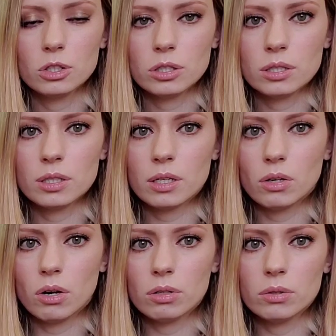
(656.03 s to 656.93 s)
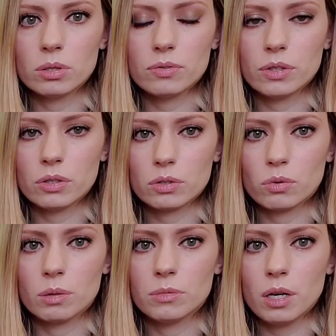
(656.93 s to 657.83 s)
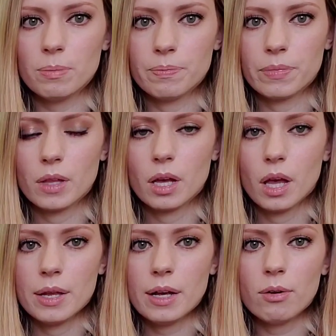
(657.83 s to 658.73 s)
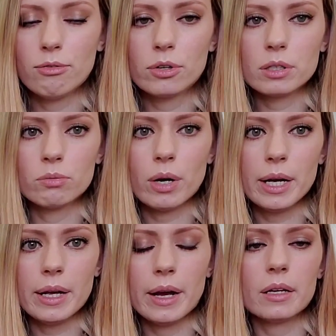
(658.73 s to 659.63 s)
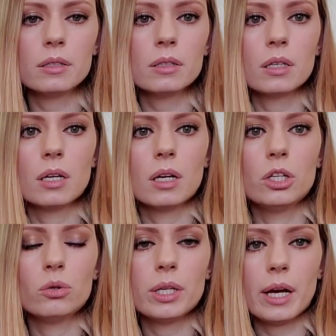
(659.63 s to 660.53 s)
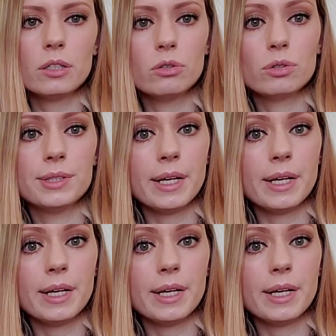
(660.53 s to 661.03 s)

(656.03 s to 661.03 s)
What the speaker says: just to get all those fingers warmed up. Now for your right hand, you can use